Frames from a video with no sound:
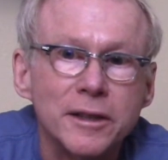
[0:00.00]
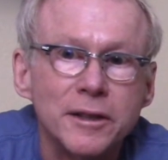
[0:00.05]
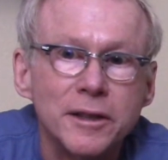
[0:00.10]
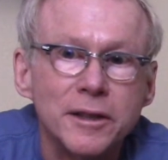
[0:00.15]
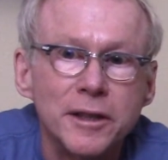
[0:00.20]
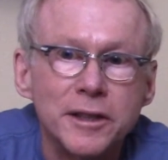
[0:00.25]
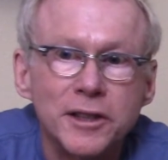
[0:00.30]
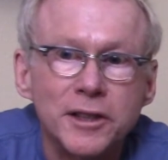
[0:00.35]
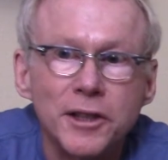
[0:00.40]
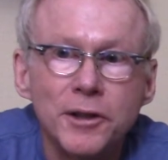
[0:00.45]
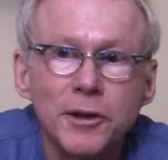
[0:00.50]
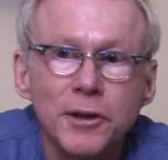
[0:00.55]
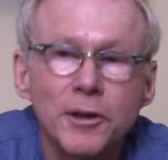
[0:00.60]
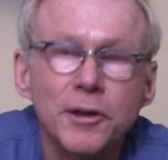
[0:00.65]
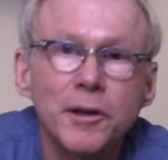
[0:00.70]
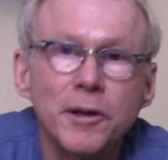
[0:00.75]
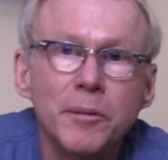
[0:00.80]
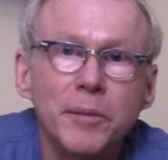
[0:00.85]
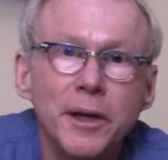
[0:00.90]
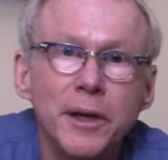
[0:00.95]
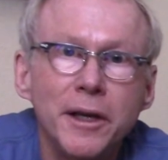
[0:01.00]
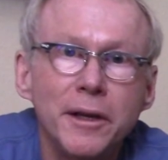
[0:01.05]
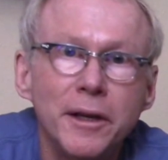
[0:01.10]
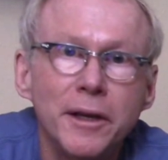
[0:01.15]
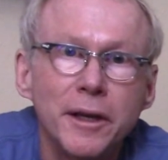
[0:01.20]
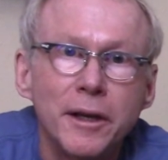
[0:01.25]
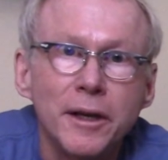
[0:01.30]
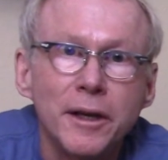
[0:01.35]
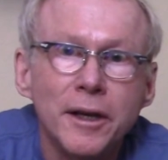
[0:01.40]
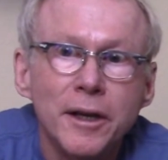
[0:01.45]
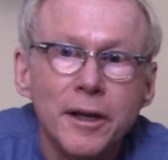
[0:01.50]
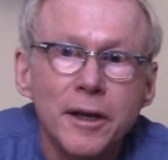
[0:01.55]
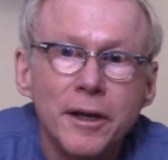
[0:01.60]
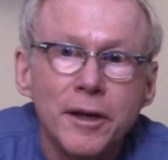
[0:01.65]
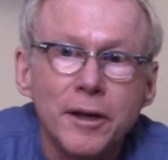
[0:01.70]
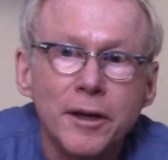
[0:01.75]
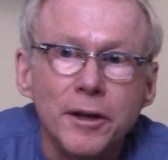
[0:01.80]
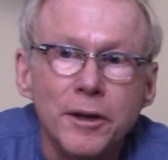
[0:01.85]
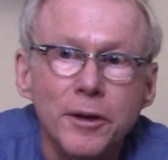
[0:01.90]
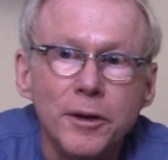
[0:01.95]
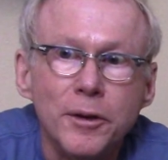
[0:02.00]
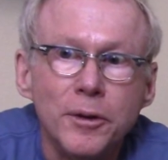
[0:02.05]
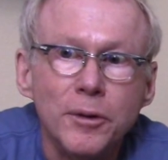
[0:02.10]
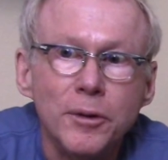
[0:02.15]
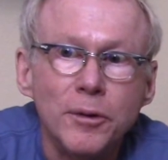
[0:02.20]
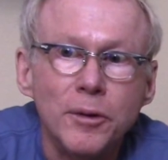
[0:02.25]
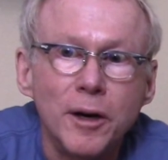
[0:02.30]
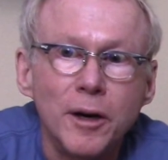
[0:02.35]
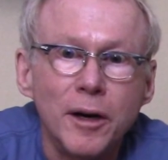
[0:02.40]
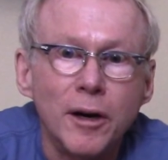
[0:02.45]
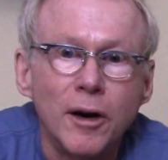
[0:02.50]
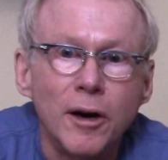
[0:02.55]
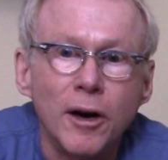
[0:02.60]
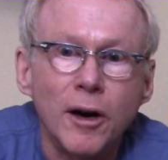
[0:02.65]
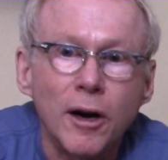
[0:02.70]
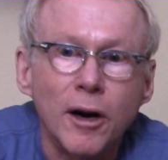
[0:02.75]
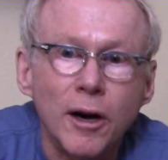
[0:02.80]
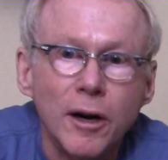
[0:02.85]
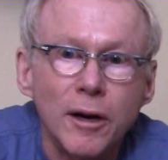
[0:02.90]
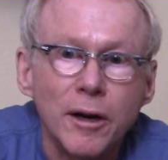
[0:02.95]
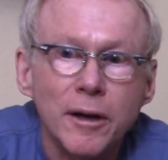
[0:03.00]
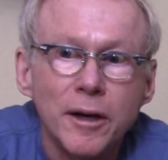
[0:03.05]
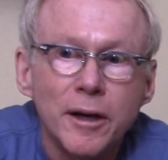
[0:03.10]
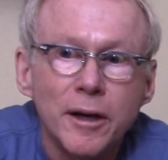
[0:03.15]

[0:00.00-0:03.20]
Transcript: And it's either going to be that you are